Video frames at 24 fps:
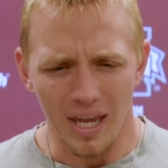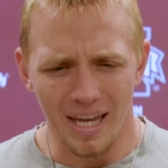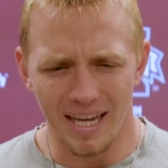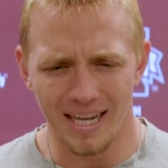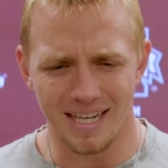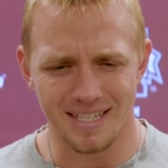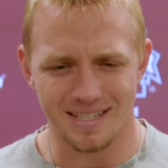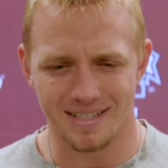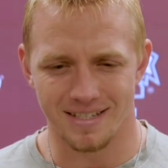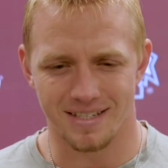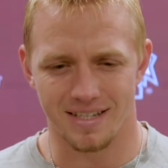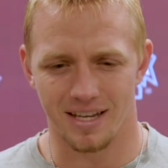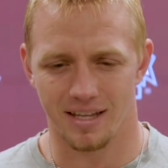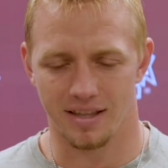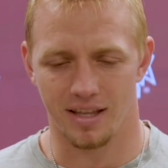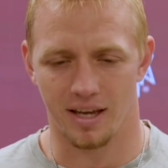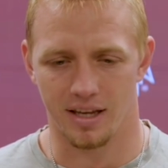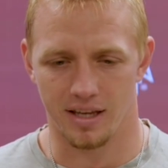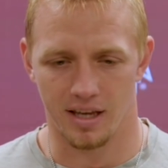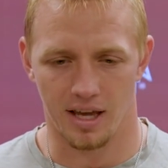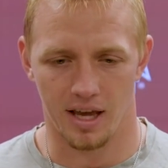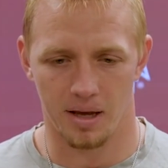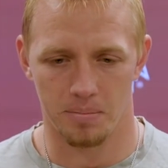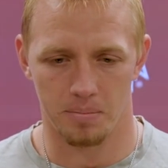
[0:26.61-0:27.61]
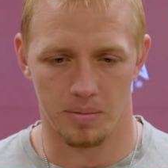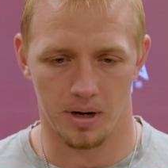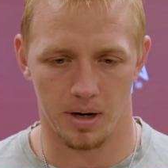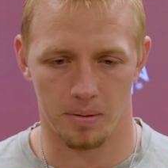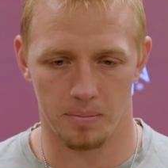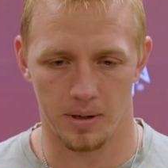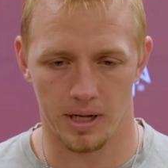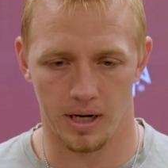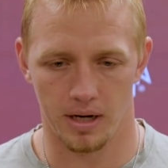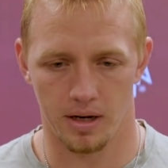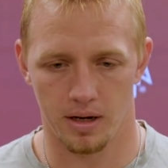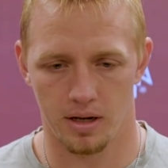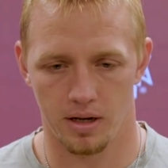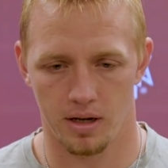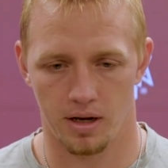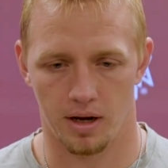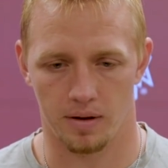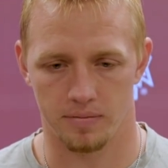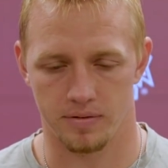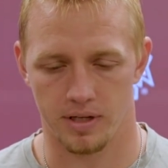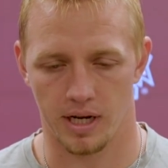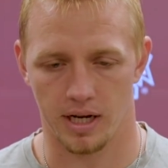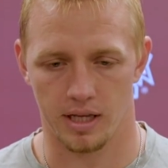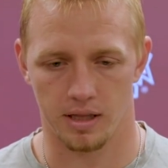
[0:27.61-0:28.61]
He hasn't said that yet, but I mean,
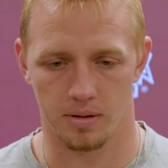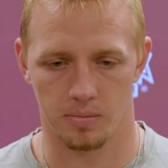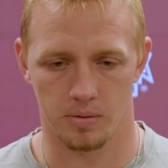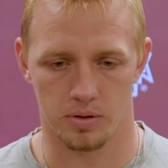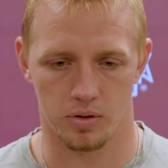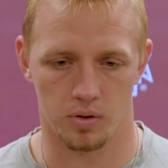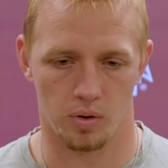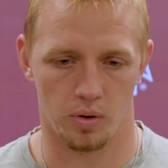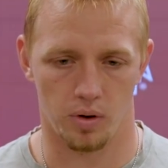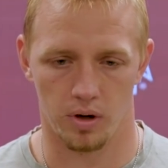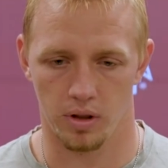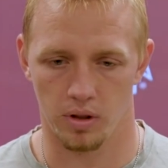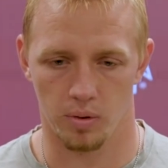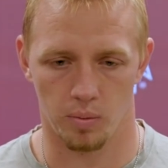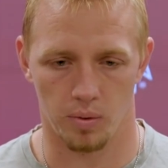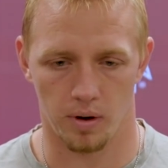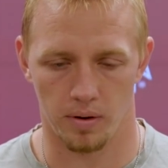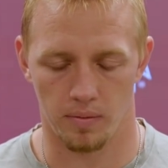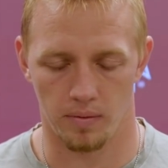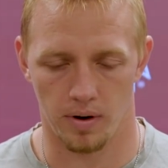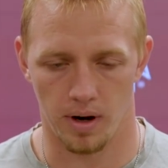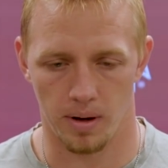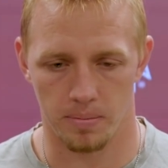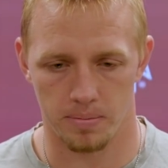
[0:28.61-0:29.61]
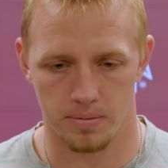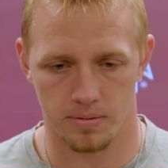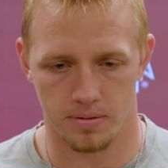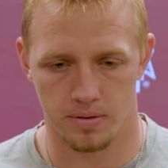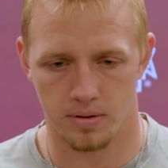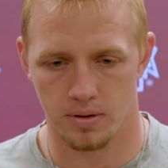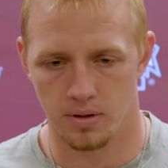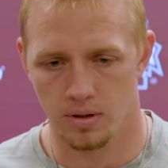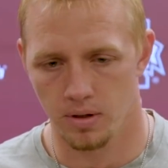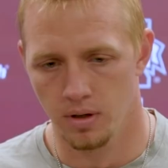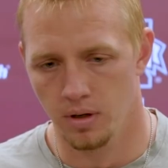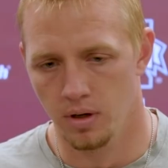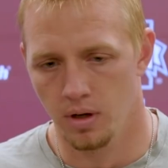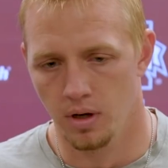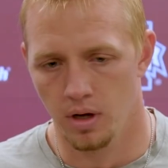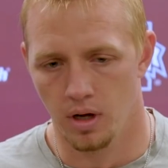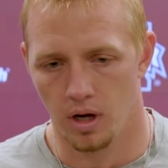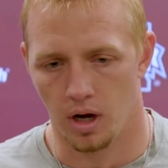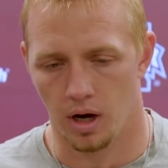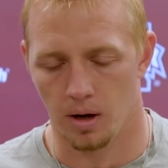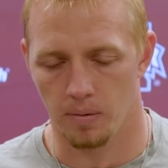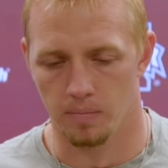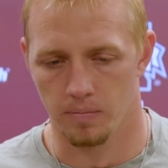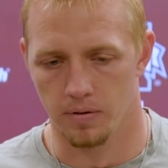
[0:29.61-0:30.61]
I've taken the majority of the one reps
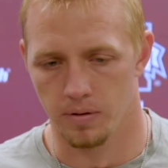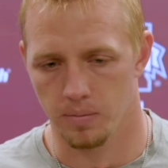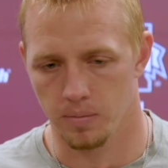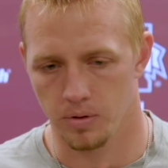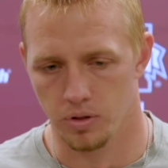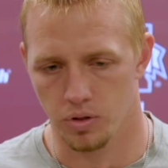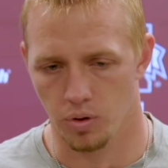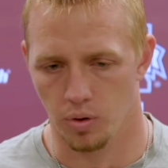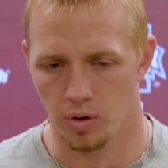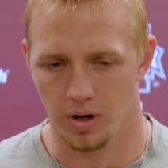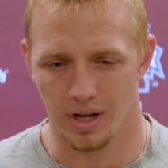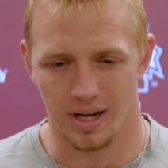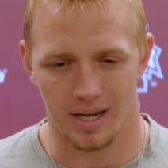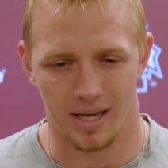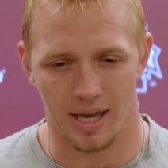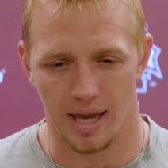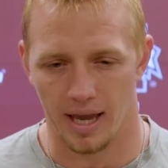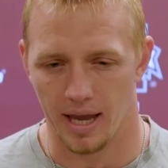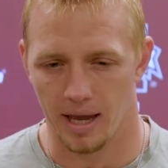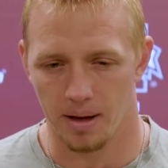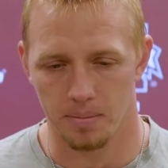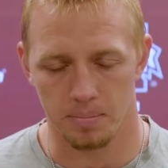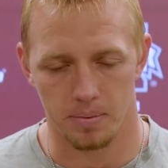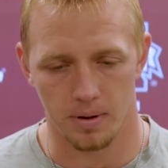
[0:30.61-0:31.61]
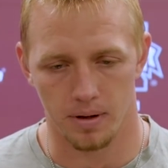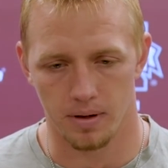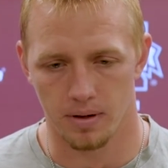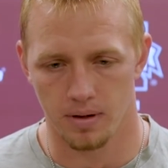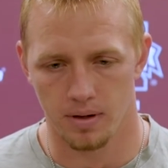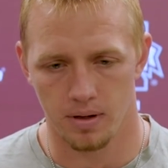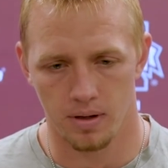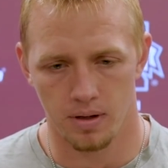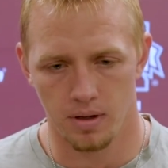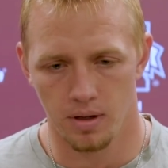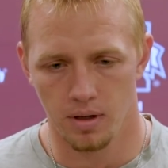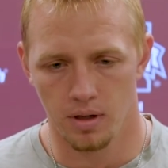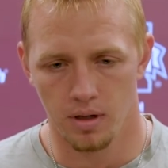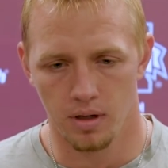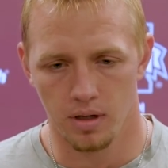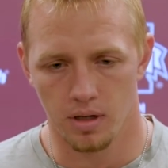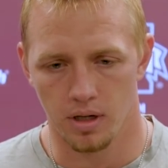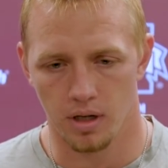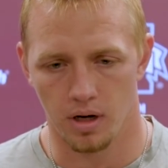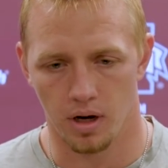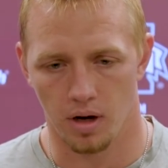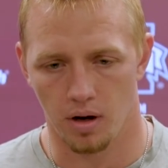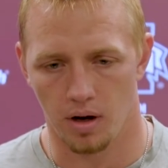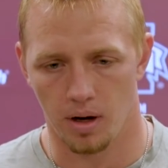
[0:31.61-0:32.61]
for the majority of camp. But
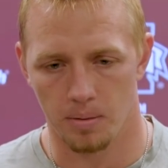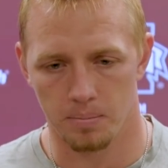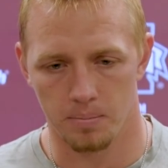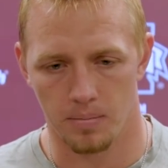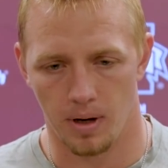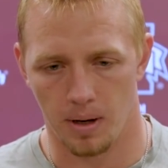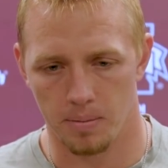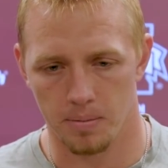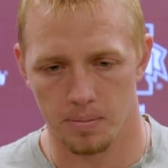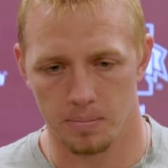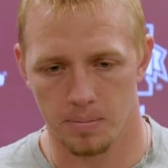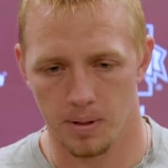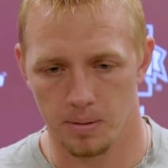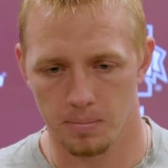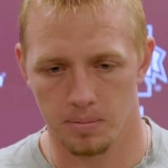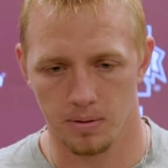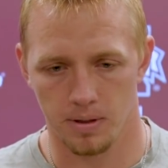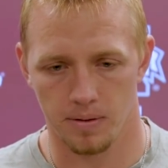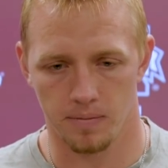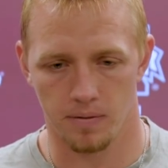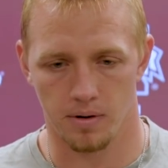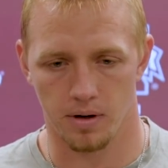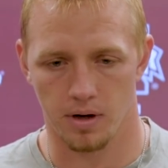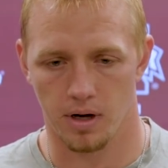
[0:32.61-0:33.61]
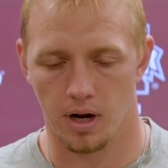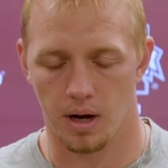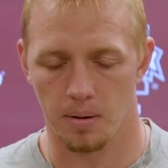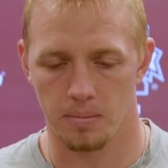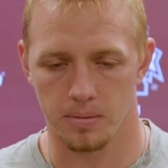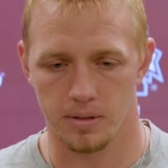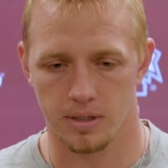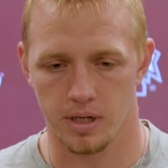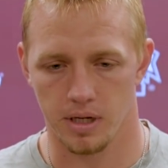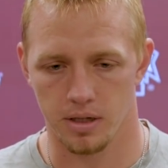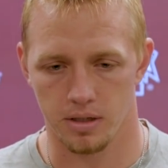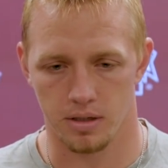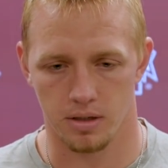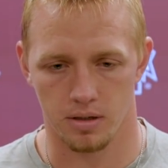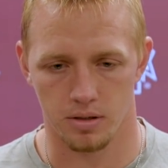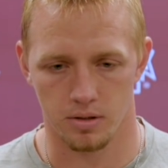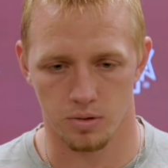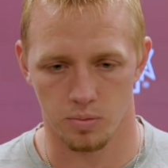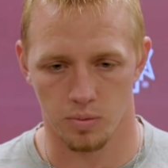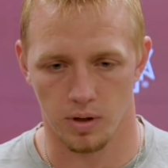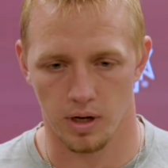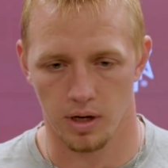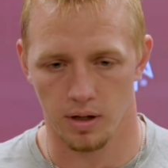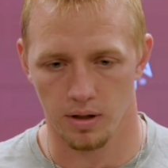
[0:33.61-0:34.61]
you know, I'm a big believer in competition
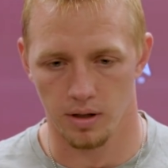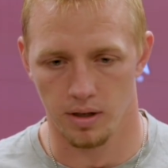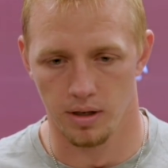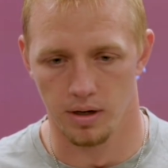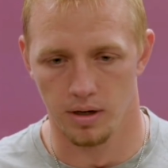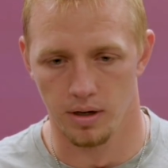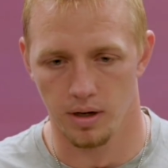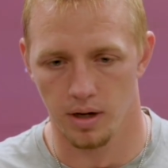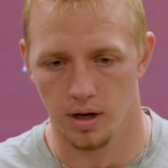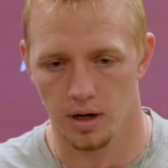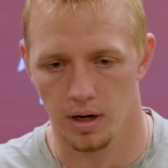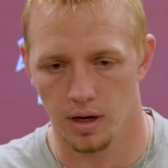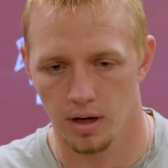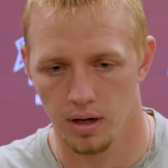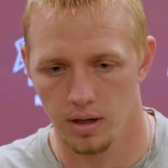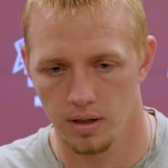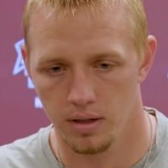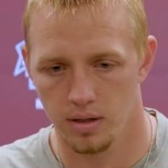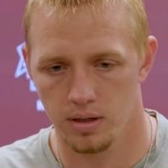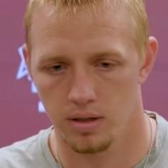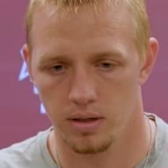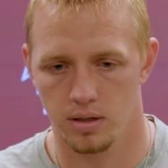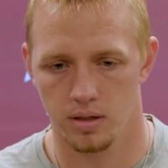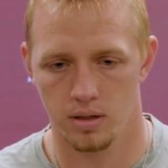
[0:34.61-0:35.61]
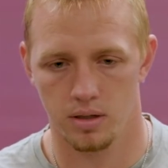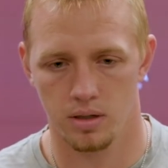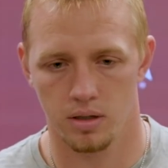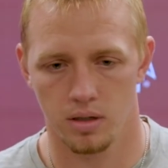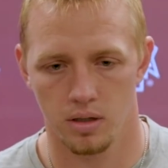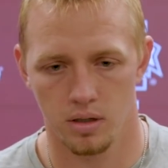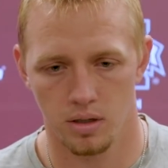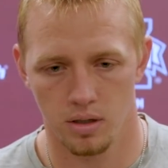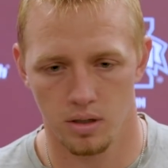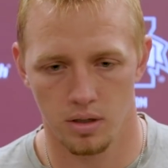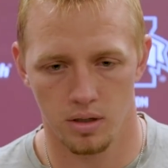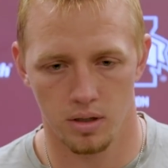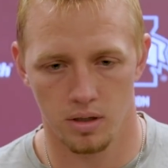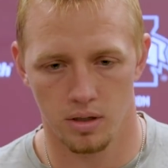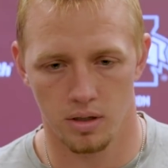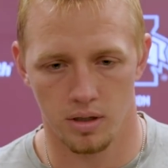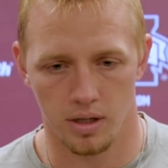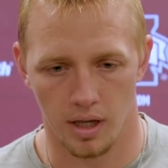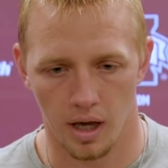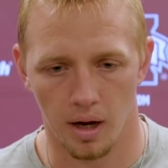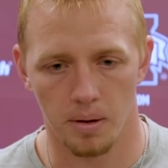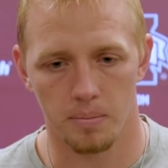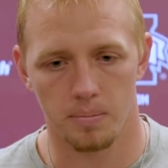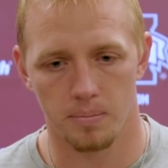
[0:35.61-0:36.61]
as well. And
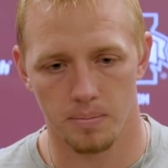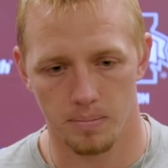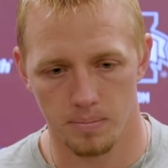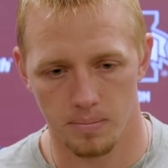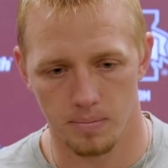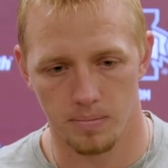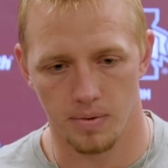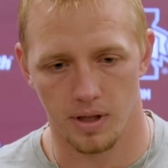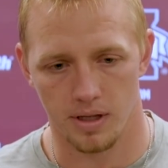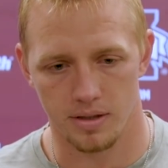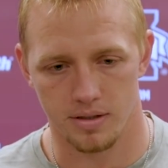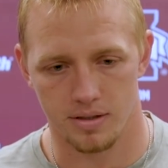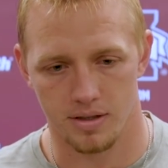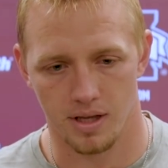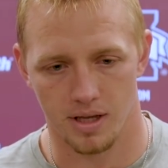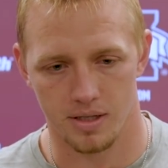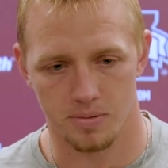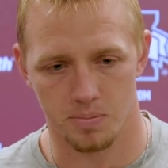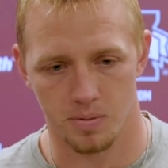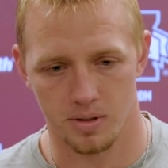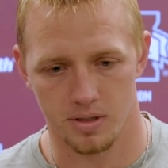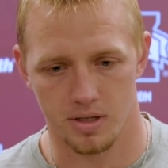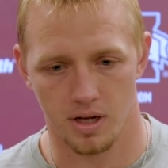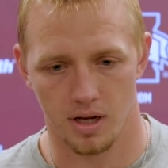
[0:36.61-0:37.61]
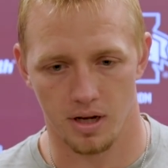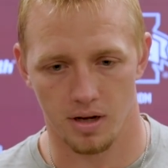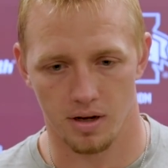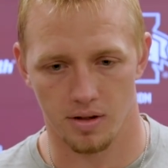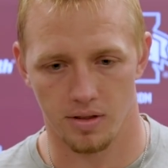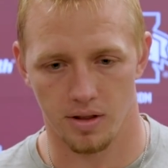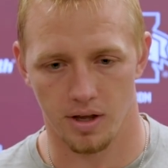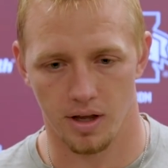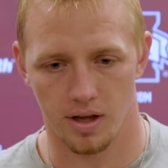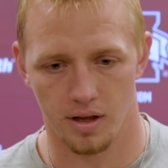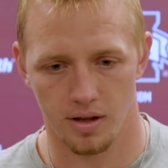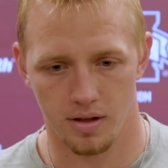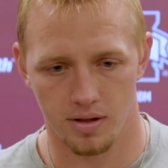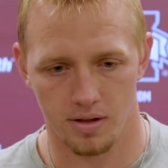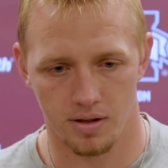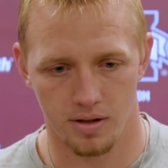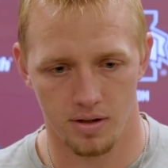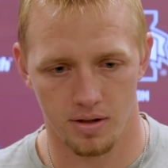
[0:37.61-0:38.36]
yep, that's my take on that.